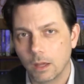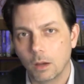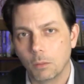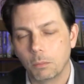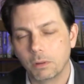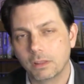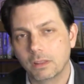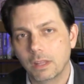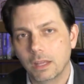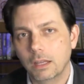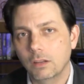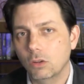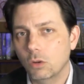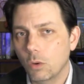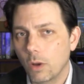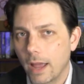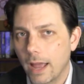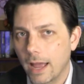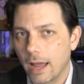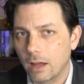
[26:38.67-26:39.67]
But then you
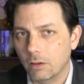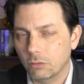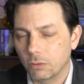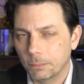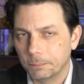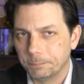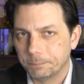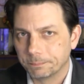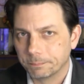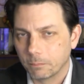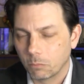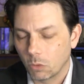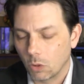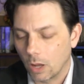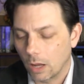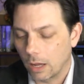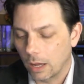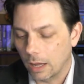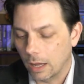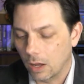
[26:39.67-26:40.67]
have
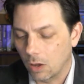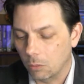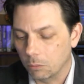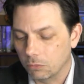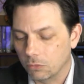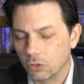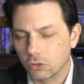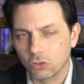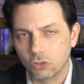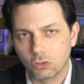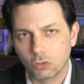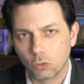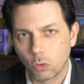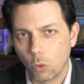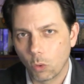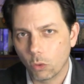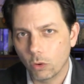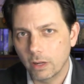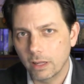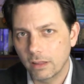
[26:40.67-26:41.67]
the
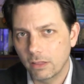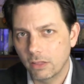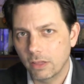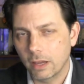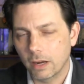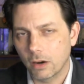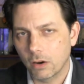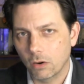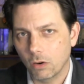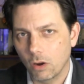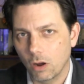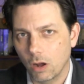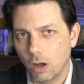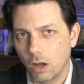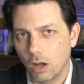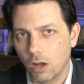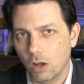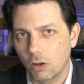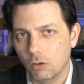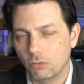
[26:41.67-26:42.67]
story there
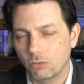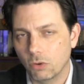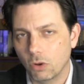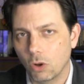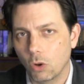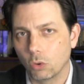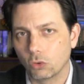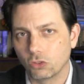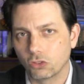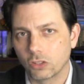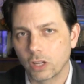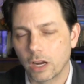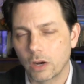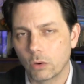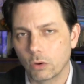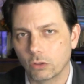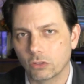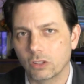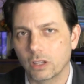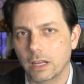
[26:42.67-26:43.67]
of
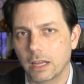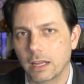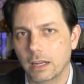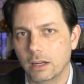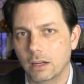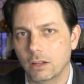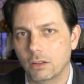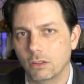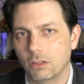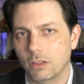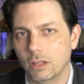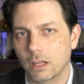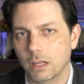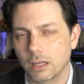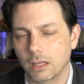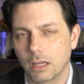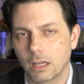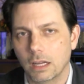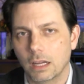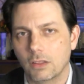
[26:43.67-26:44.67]
Osiris and
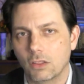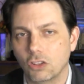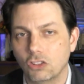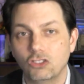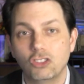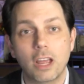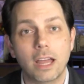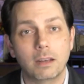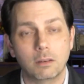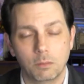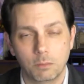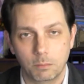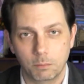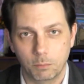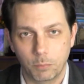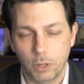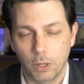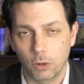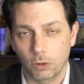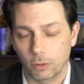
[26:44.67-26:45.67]
the jet
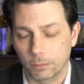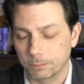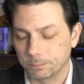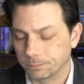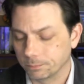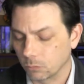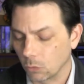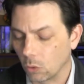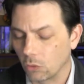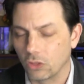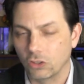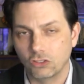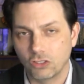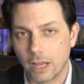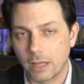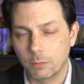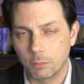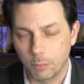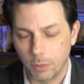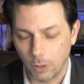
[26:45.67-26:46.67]
pillar, or the
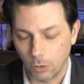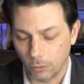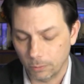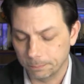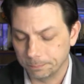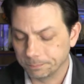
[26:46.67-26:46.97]
Jed pillar.